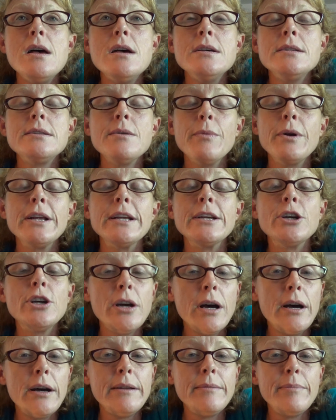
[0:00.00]
Someone had
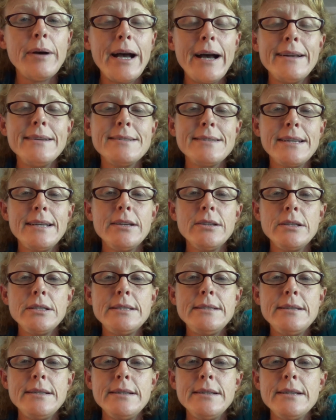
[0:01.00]
cut behind his
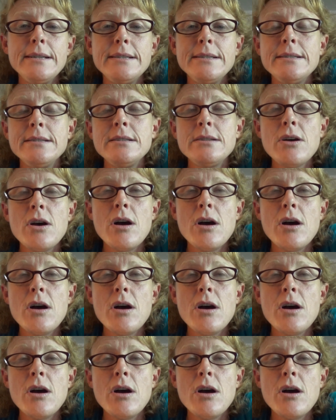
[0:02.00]
Achilles tendons